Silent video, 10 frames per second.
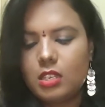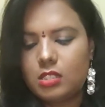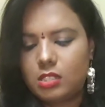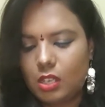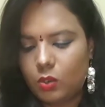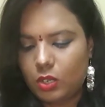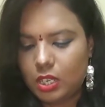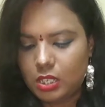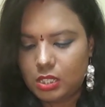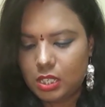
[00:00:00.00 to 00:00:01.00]
So
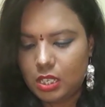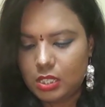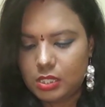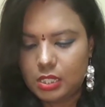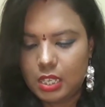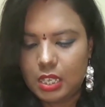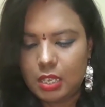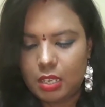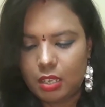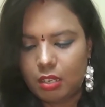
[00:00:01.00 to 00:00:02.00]
it is
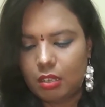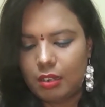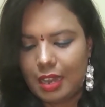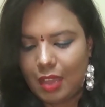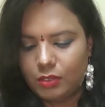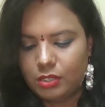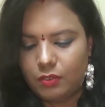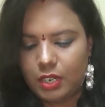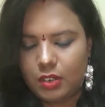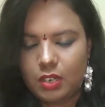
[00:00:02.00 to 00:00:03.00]
the lavender
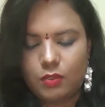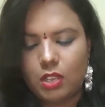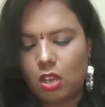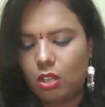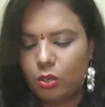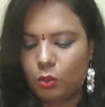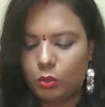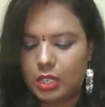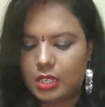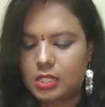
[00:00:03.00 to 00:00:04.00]
variant. We all know
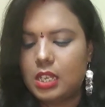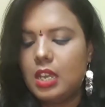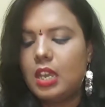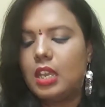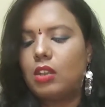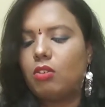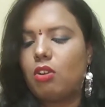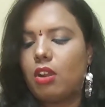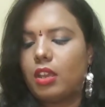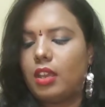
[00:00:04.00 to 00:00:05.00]
that
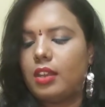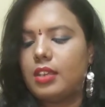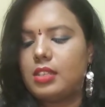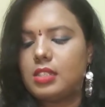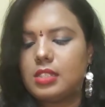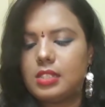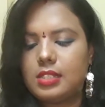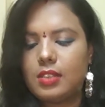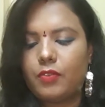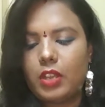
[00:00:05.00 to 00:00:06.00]
Chronocare
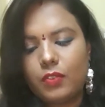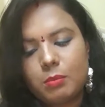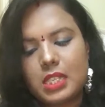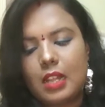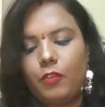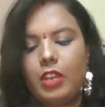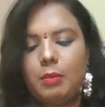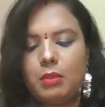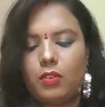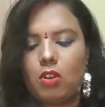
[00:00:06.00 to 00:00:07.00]
is free from
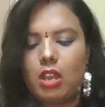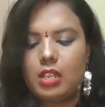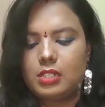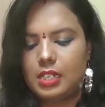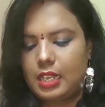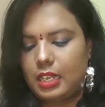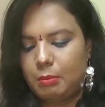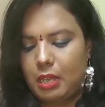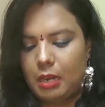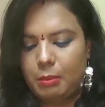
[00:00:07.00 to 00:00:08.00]
sulfate, mineral oil,
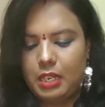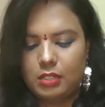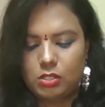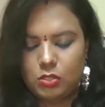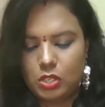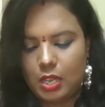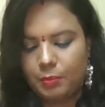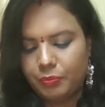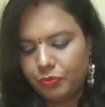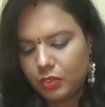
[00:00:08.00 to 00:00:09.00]
silicone, paraben, etc.